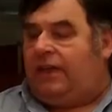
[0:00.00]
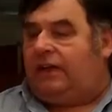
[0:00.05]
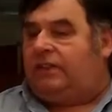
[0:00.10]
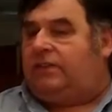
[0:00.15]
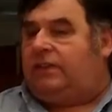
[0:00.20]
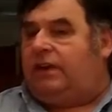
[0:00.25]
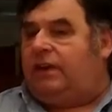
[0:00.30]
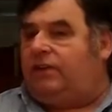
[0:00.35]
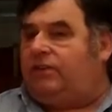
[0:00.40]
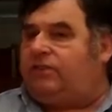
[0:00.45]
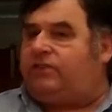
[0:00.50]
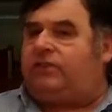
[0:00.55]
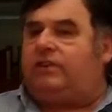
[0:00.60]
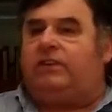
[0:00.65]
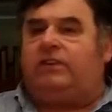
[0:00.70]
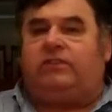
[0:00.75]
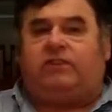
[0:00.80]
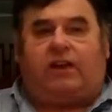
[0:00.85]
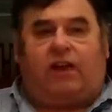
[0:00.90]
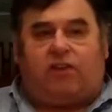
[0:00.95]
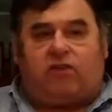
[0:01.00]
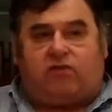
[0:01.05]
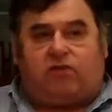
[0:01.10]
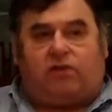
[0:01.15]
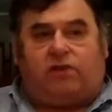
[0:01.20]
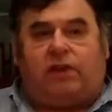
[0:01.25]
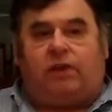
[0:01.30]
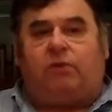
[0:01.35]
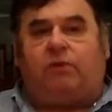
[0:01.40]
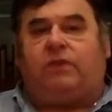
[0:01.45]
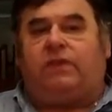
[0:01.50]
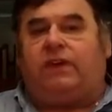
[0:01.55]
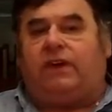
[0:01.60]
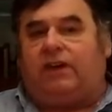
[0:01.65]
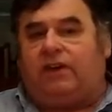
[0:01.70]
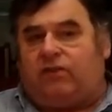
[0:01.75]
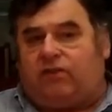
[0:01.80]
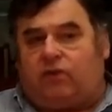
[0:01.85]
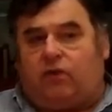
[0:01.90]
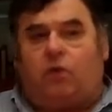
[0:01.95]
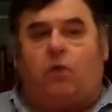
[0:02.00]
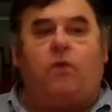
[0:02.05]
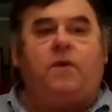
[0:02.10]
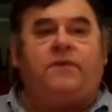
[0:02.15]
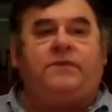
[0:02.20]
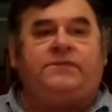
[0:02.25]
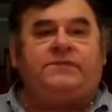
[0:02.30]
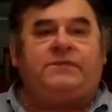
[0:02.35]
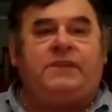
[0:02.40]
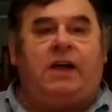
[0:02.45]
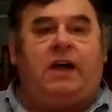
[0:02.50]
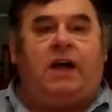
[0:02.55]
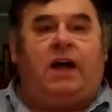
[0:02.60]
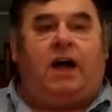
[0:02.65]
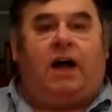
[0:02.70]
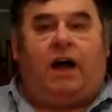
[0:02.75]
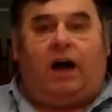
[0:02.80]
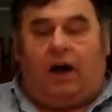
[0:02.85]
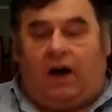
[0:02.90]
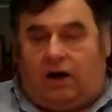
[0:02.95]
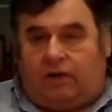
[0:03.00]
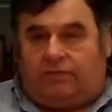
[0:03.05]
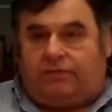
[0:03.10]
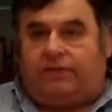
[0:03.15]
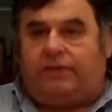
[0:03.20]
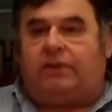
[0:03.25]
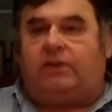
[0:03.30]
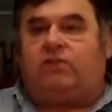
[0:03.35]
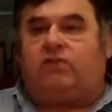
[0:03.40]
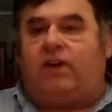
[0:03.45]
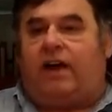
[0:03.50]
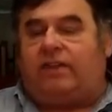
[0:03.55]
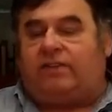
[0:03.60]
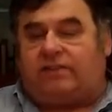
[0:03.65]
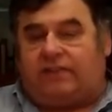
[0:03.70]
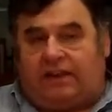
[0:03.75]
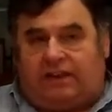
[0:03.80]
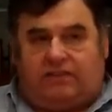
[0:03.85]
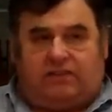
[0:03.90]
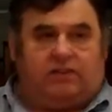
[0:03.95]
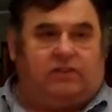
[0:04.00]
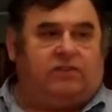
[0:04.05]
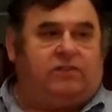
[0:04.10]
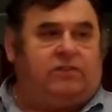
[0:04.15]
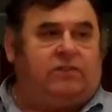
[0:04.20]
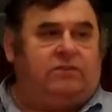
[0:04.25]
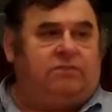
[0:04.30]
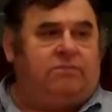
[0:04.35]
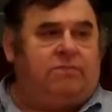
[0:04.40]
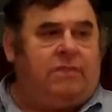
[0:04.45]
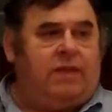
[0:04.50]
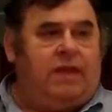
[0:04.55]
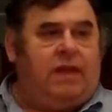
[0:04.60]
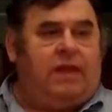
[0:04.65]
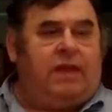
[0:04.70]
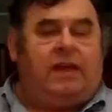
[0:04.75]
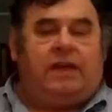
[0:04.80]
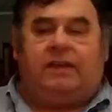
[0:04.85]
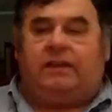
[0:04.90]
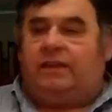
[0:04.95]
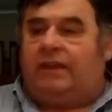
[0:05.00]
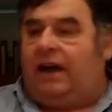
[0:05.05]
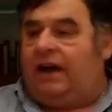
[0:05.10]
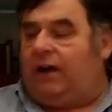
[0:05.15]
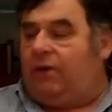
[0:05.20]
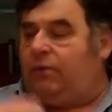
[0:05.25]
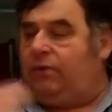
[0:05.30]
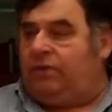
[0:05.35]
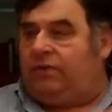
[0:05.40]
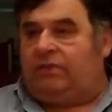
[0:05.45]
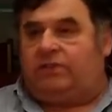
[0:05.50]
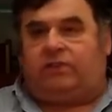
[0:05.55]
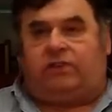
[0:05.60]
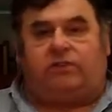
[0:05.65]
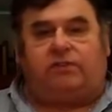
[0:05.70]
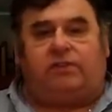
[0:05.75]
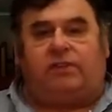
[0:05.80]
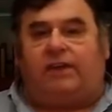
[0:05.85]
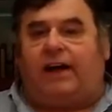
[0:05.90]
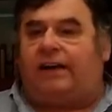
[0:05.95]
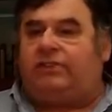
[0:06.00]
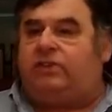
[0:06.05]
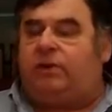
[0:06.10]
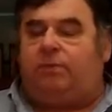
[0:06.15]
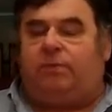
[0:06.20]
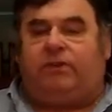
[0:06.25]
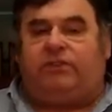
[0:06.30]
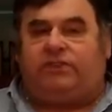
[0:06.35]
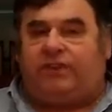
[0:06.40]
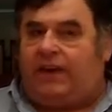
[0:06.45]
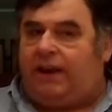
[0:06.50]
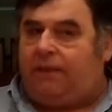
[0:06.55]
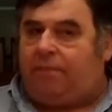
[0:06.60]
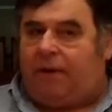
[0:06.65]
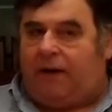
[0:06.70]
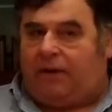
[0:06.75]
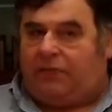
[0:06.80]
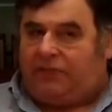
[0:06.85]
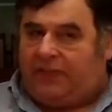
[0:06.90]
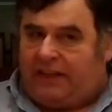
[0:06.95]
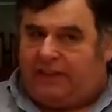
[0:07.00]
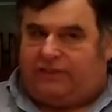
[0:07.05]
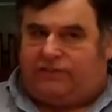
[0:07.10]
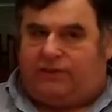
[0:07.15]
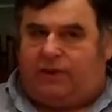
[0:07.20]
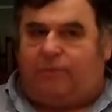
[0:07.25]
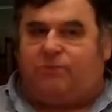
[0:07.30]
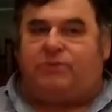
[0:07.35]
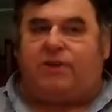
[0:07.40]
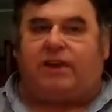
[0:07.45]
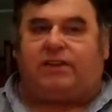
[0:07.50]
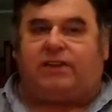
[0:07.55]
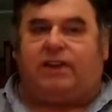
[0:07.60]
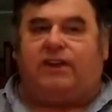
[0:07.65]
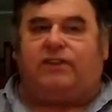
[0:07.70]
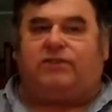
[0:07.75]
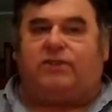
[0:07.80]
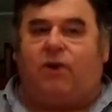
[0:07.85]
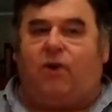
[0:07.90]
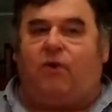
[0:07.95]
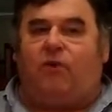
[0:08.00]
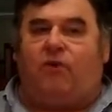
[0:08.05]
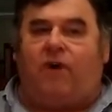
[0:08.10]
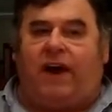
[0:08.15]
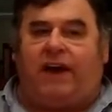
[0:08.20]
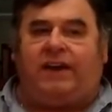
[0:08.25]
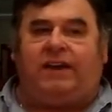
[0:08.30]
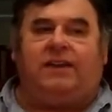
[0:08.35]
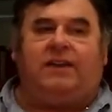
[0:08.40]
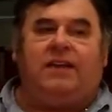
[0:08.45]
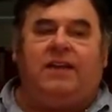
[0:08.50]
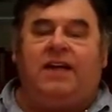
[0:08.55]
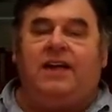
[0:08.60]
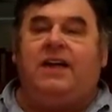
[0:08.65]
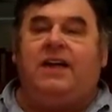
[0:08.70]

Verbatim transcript: that deals centrally with the issue of translations. Now, there's a lot to be said about that subject in its own right,